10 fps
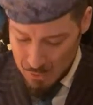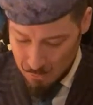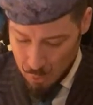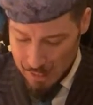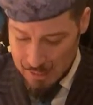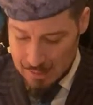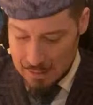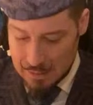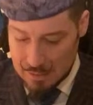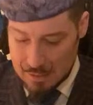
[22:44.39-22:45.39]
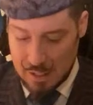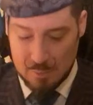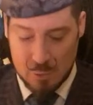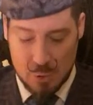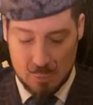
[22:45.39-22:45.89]
voice, said
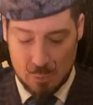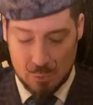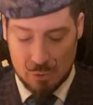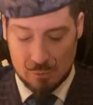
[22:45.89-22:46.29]
Monsieur Bouc.